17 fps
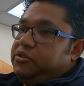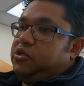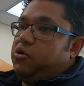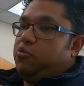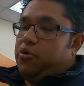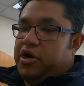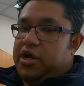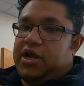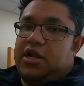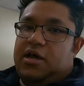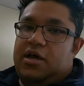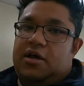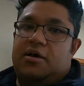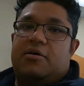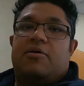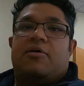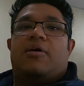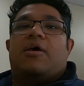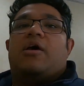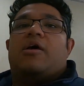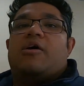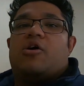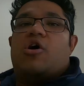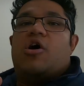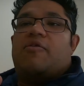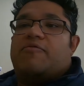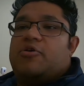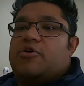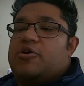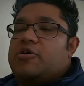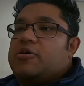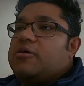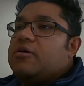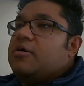So we're going to
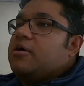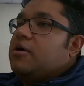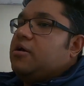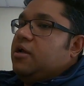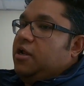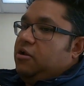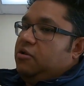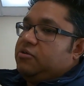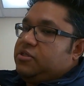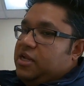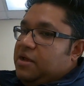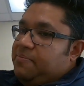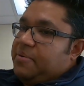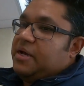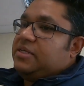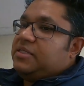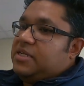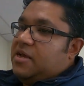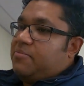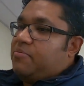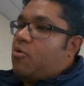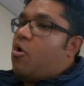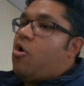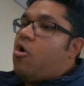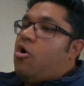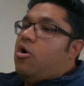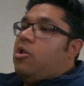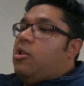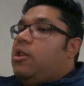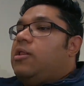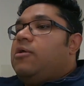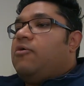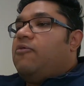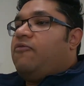cover, step by step
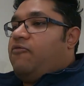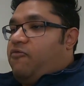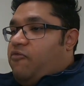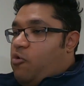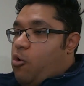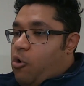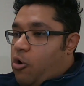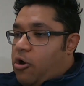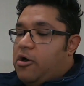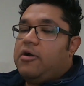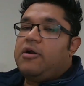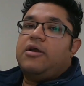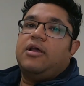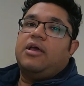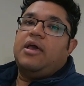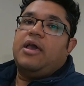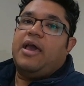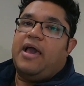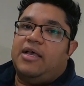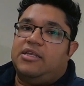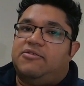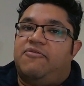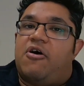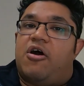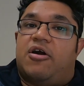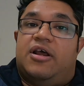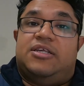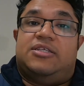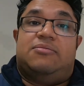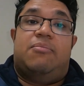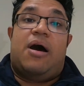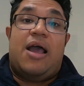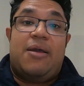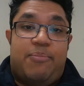all four as far
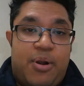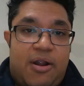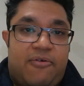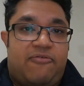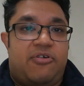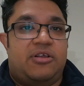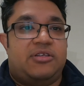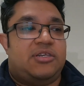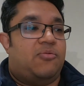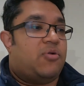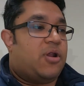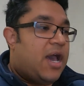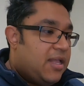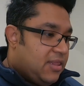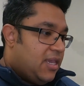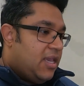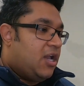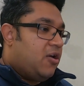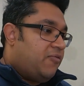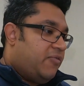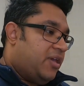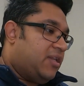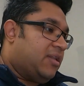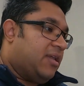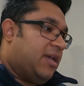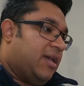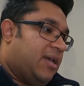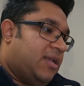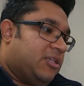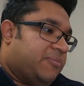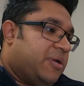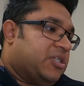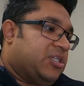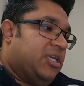as my preference and what I think of it, and
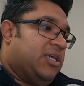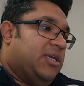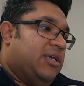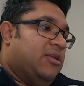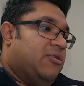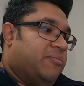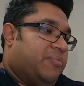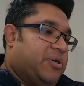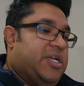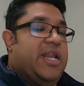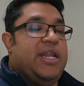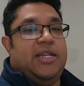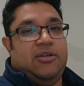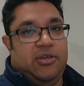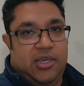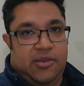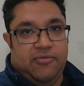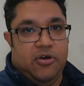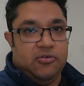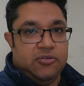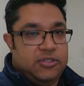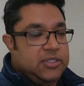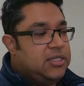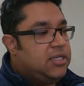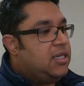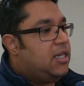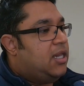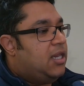especially, pertaining to EVOs.